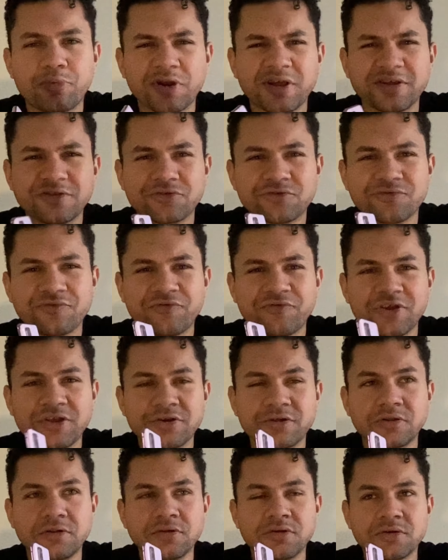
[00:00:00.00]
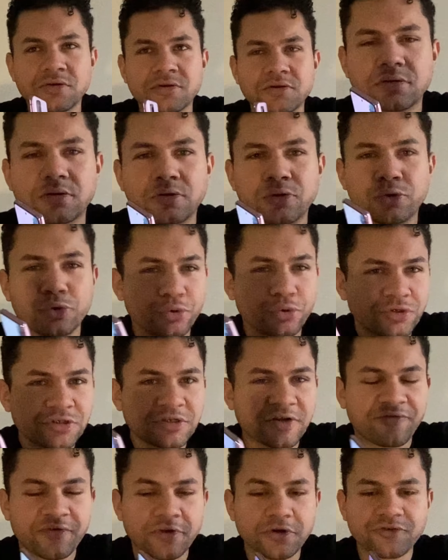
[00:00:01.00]
it doesn't feel loose,
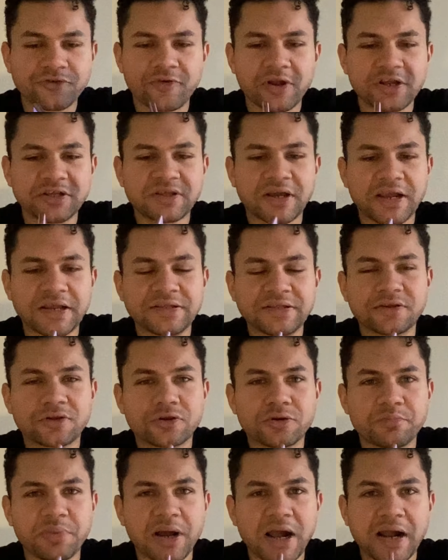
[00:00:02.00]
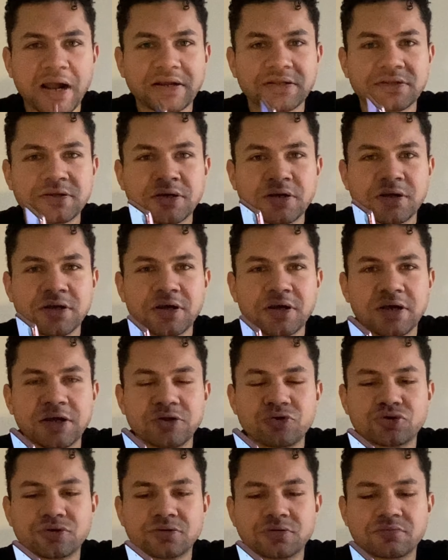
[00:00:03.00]
it feels really tight and compact. It
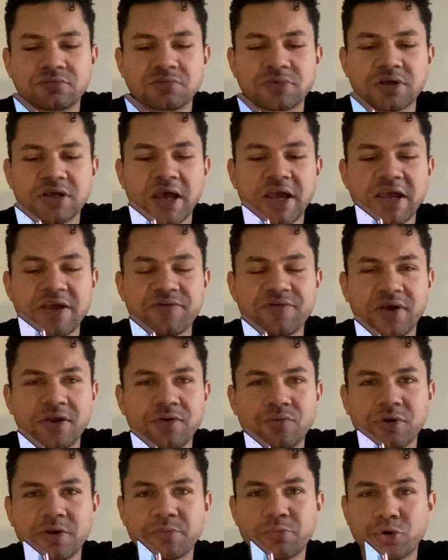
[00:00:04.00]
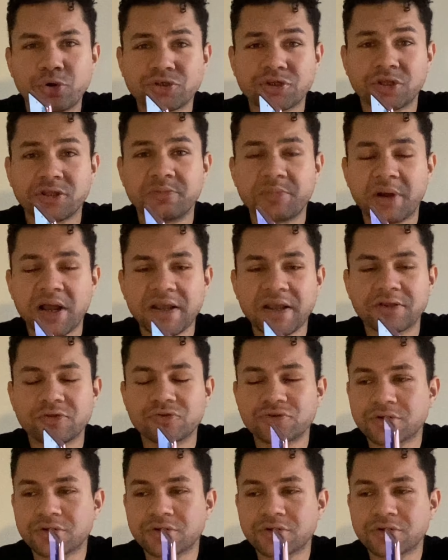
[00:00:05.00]
doesn't cave in when you push on the back, it doesn't